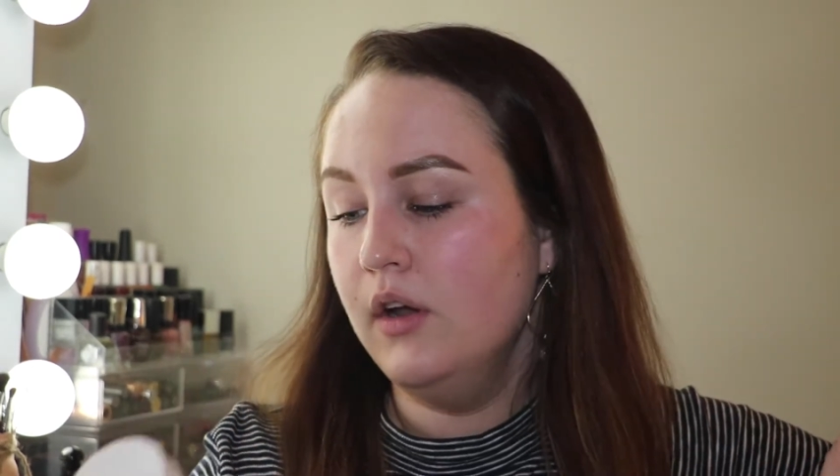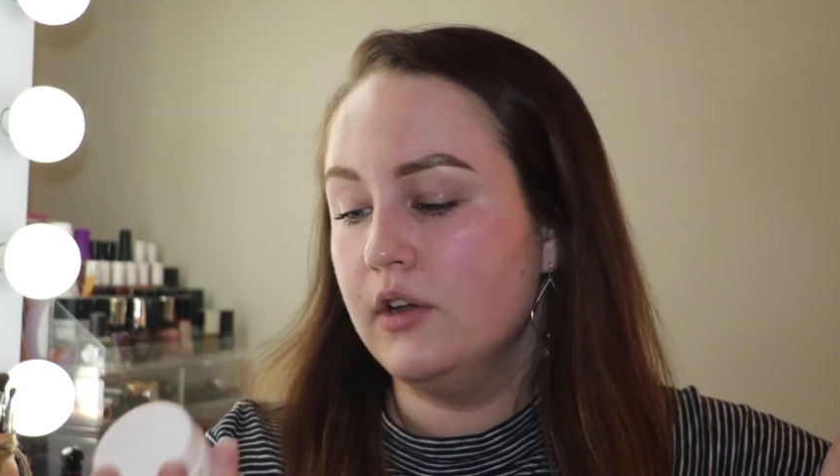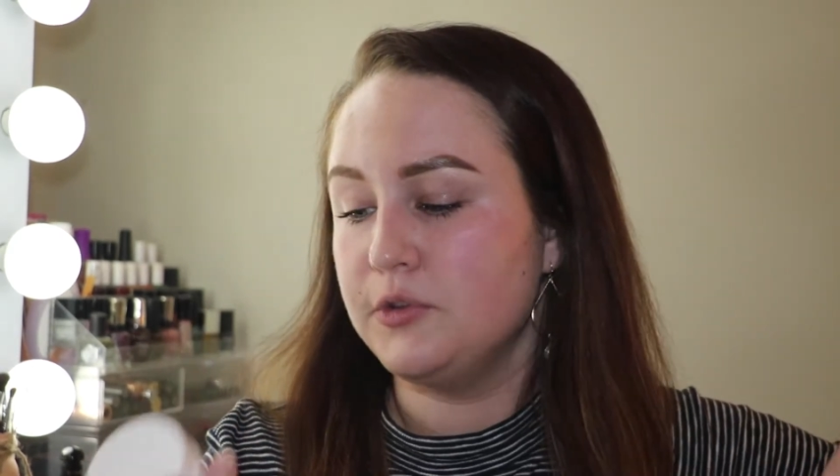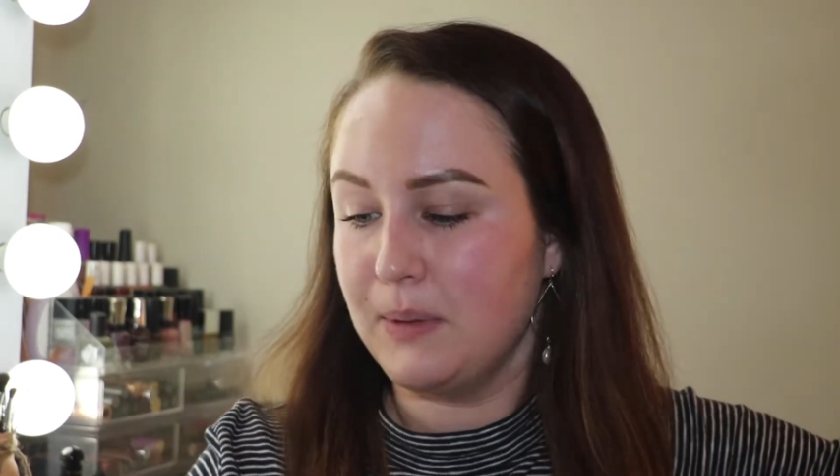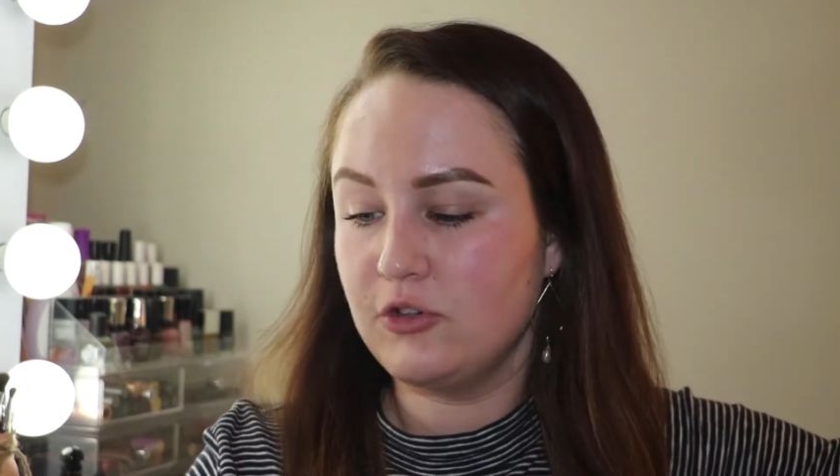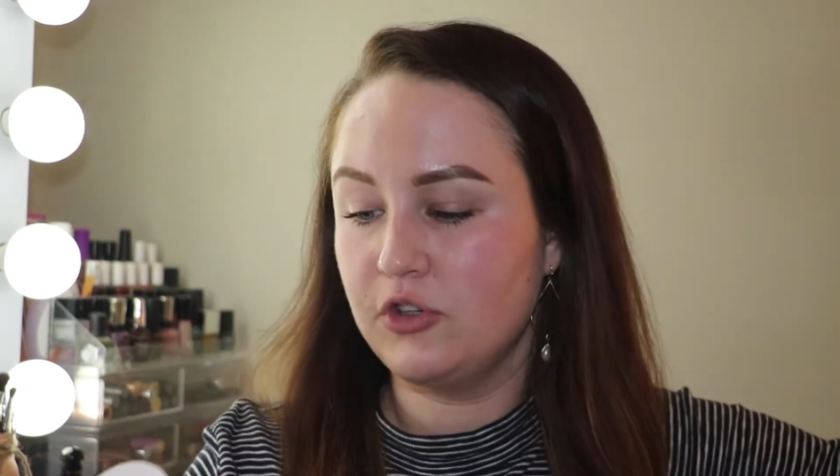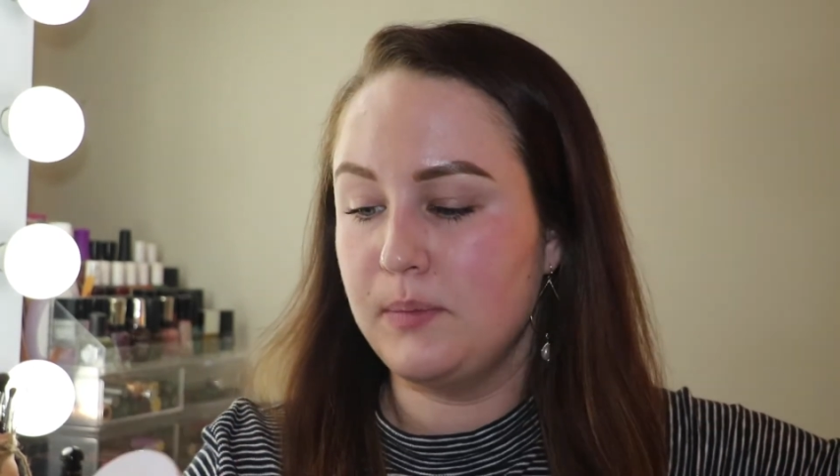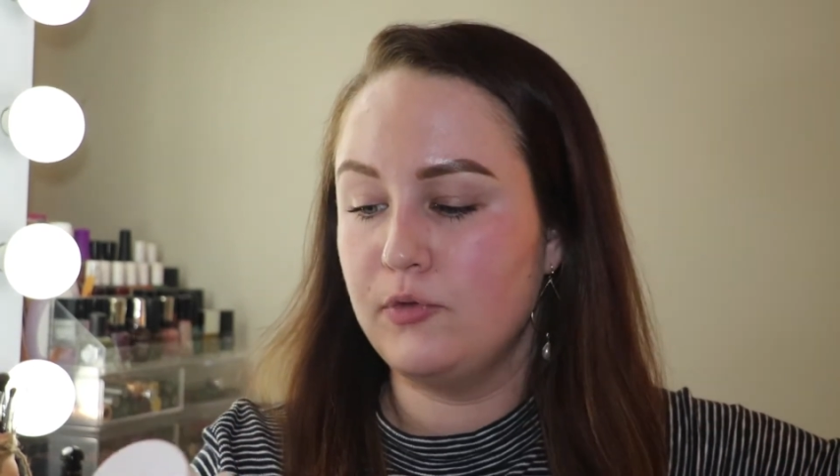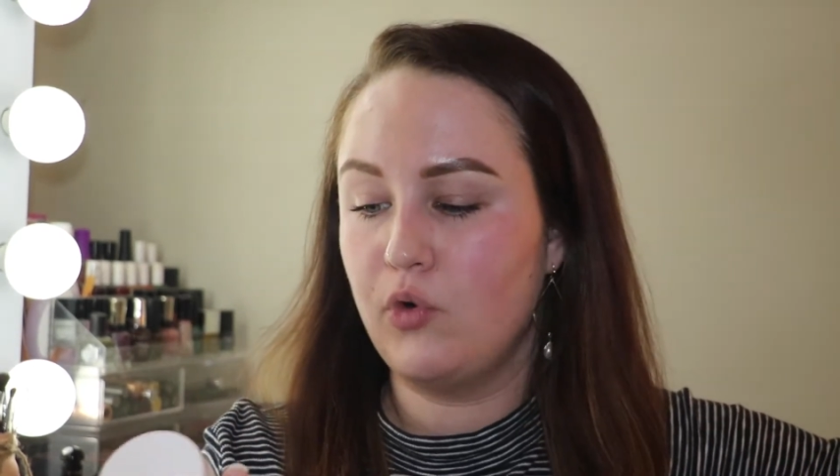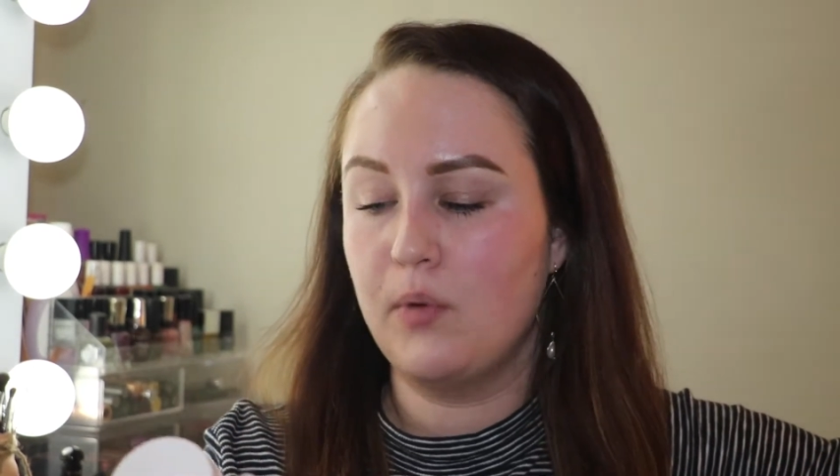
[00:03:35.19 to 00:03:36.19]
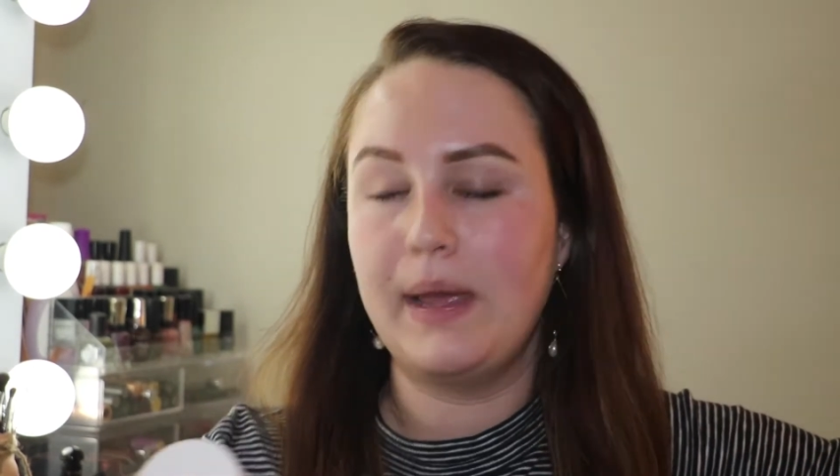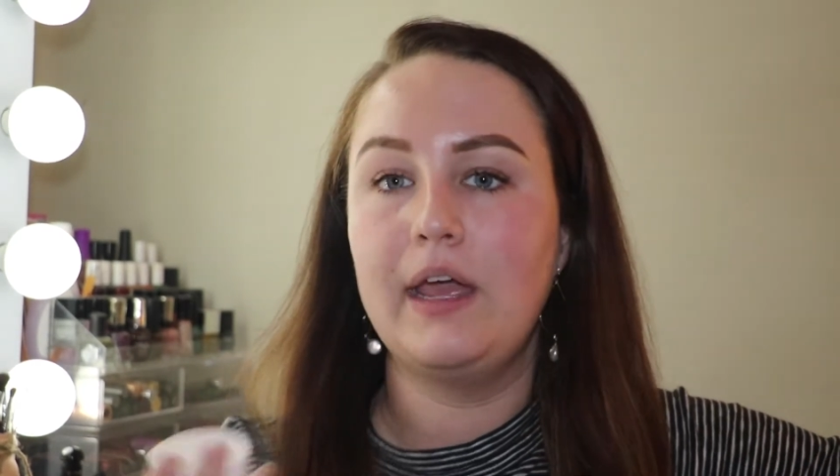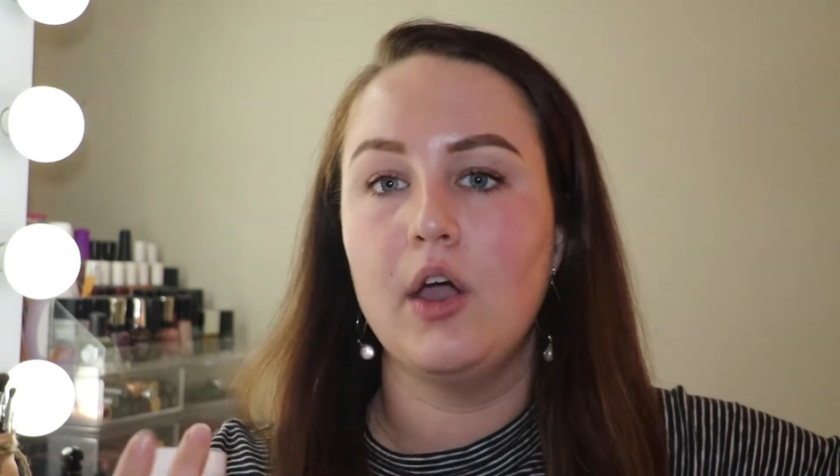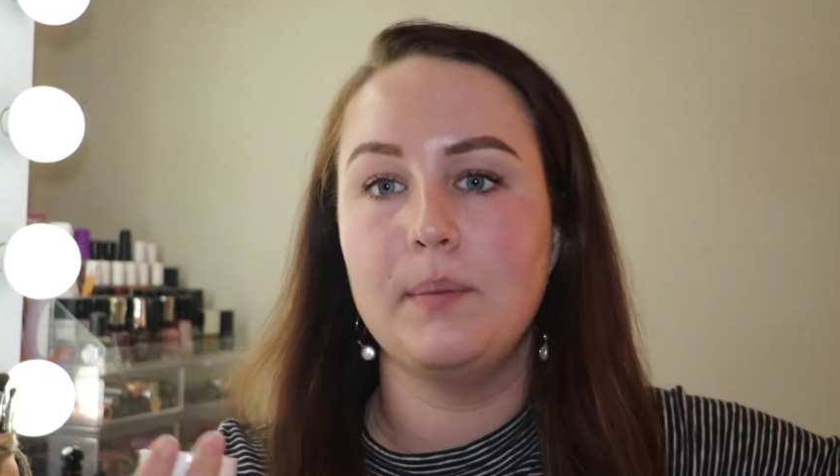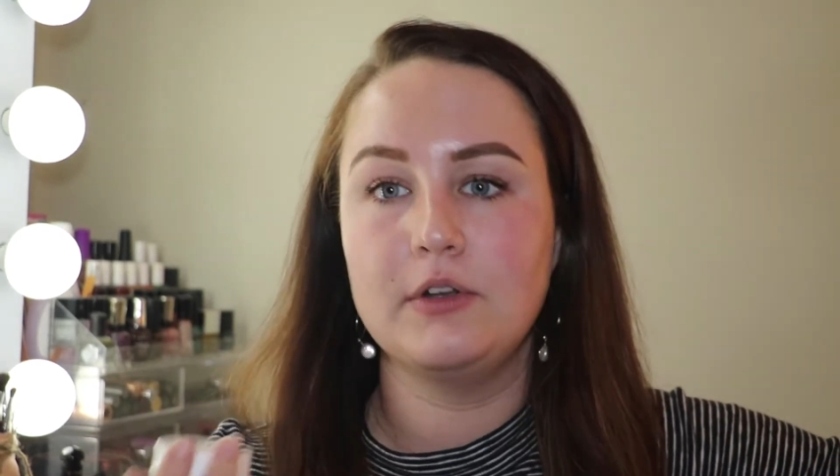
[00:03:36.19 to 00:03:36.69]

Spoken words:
especially before makeup.